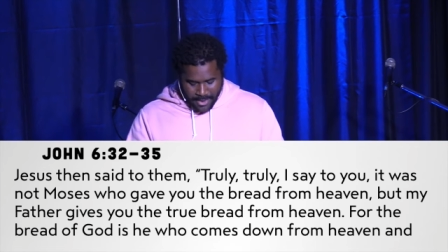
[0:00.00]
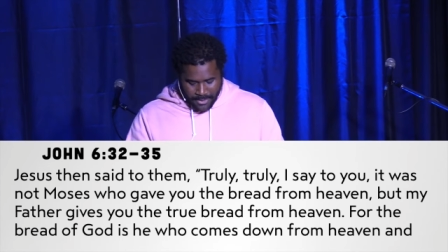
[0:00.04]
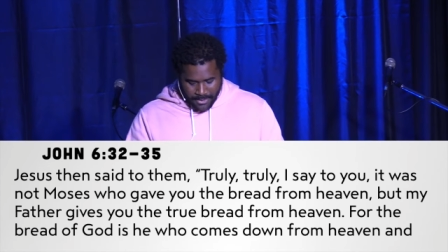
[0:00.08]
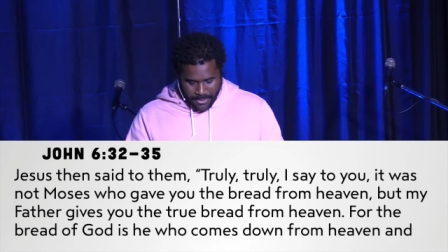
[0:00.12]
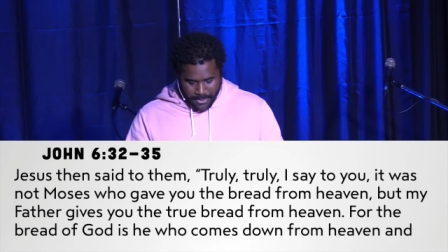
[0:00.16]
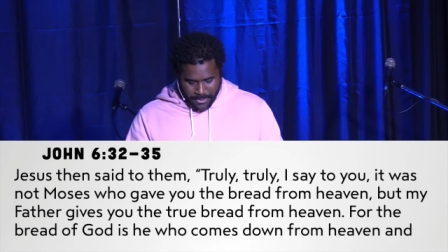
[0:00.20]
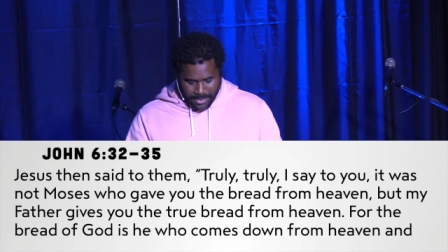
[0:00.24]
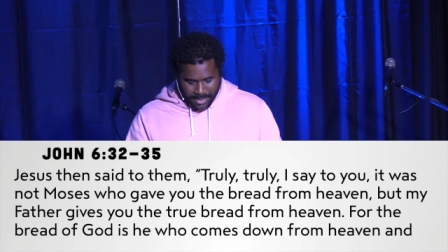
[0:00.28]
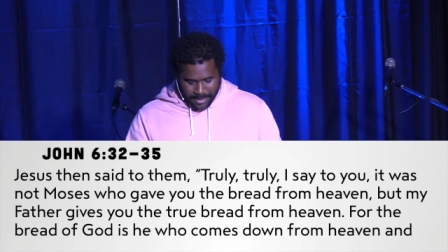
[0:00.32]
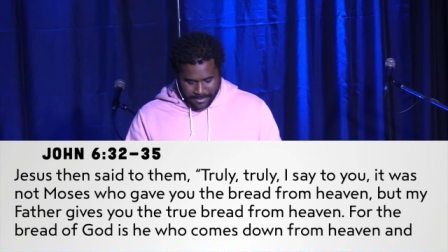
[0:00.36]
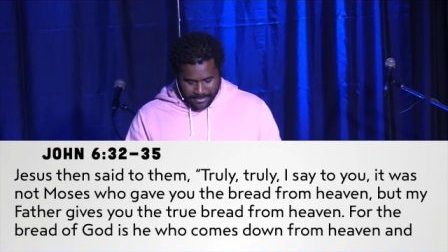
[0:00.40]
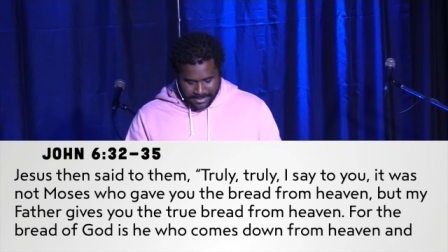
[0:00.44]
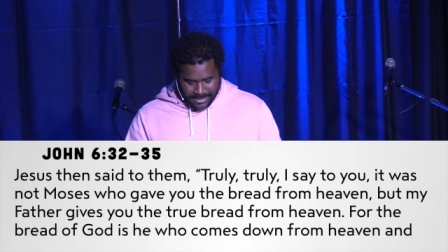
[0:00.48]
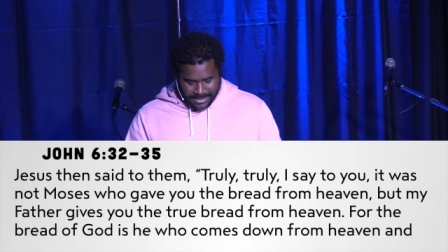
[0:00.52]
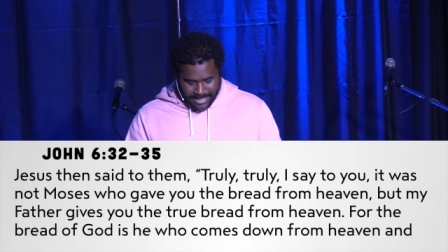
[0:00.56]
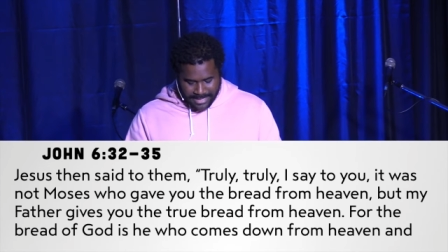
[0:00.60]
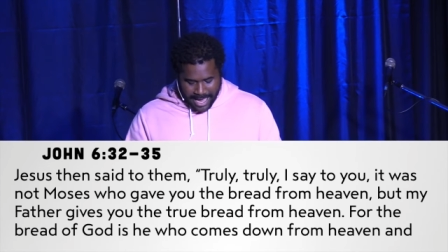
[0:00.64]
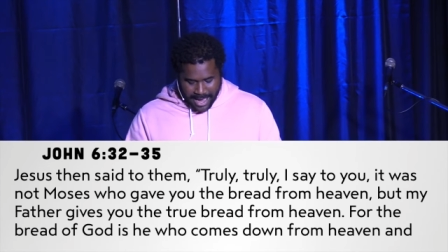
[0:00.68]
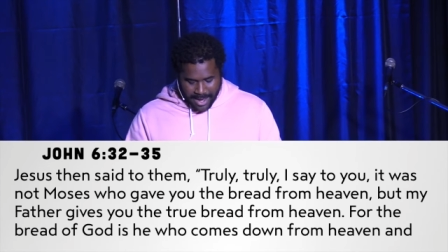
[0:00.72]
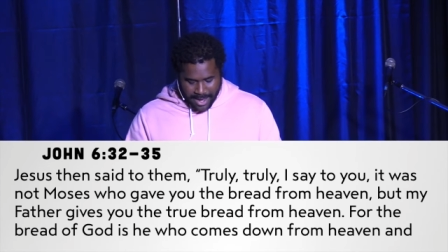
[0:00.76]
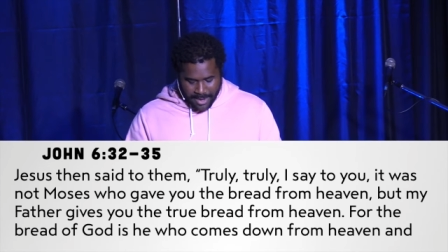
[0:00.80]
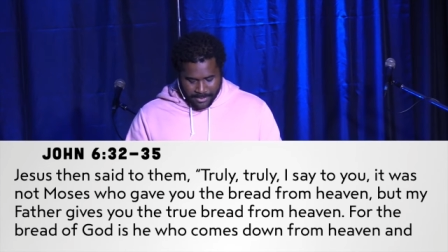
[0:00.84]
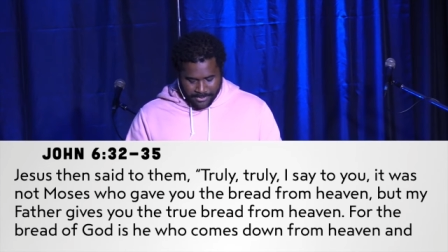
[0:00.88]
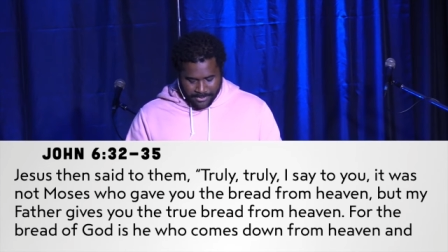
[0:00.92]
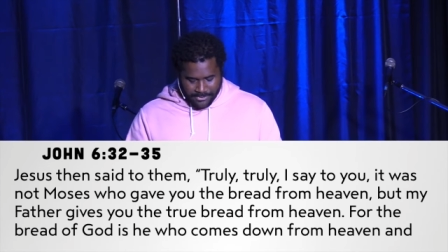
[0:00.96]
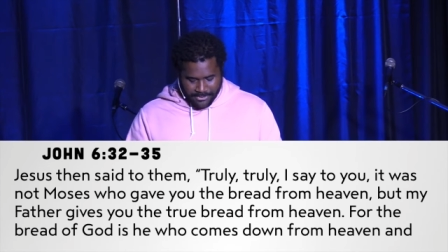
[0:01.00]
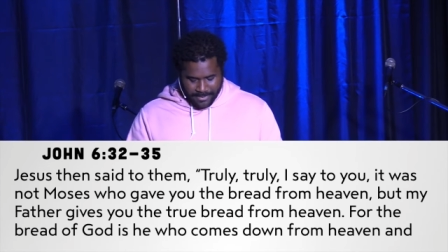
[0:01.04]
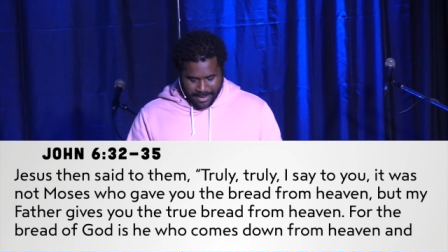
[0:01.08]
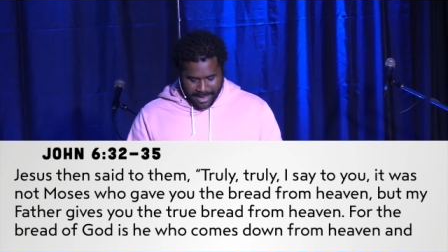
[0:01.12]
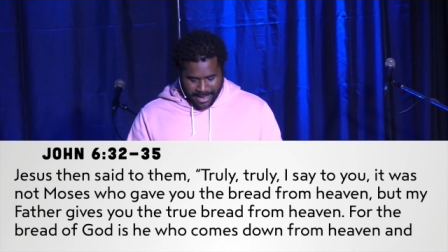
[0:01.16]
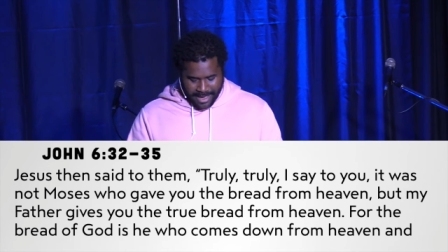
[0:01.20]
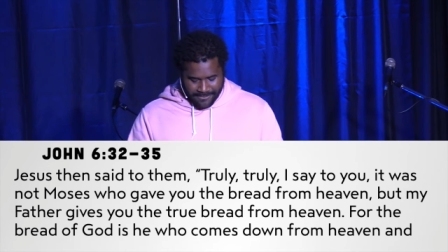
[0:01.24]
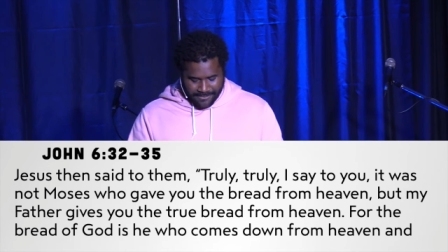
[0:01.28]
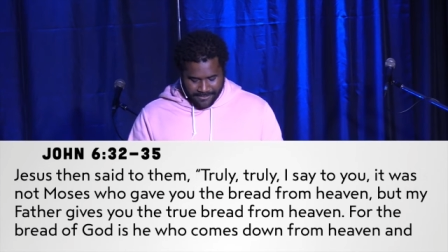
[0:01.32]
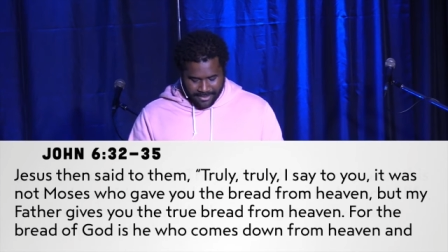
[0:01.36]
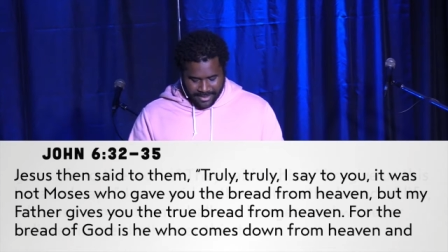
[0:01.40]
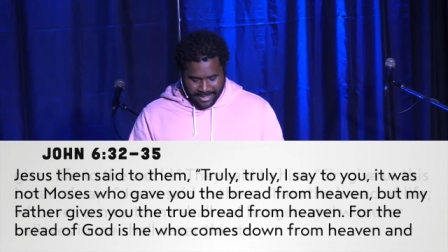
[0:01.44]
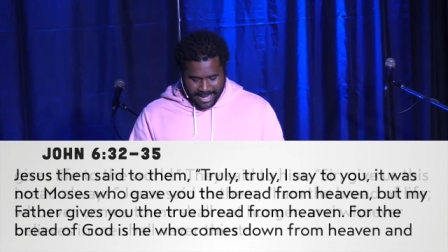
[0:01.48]
who comes down from
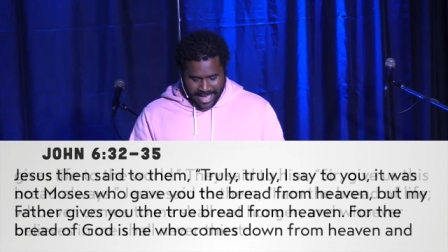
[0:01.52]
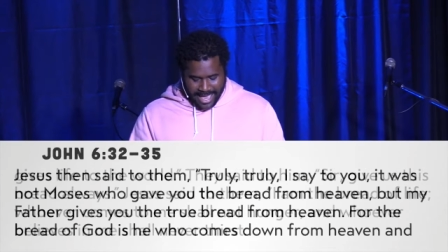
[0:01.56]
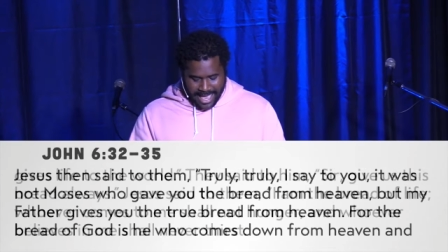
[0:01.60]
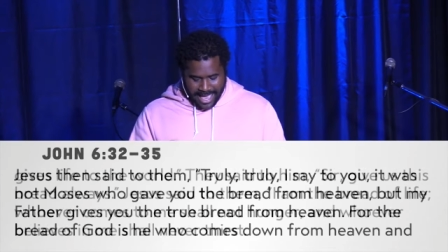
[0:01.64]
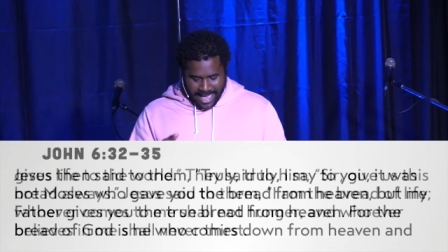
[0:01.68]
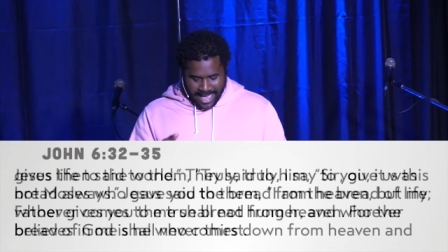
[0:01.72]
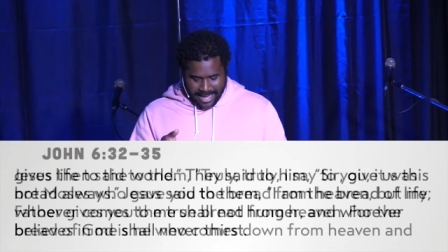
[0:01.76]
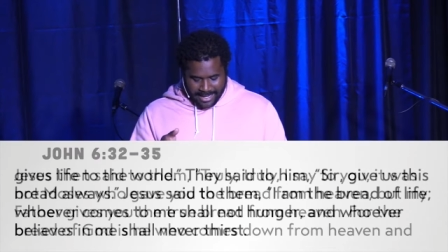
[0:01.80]
heaven